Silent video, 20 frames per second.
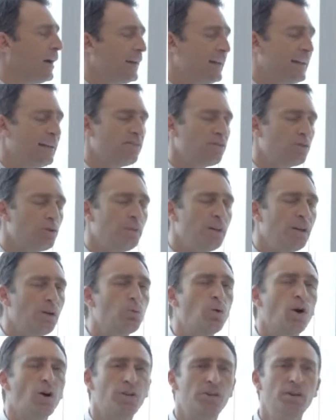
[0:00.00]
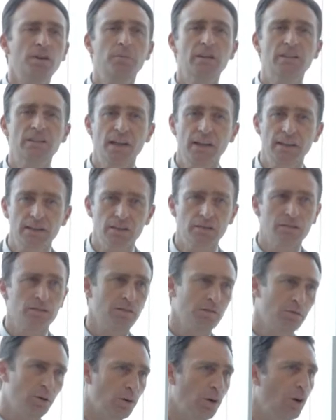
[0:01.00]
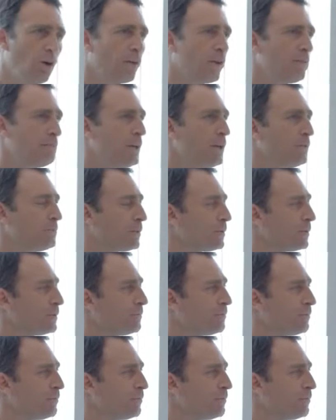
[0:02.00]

needs to be worth imitating for other people.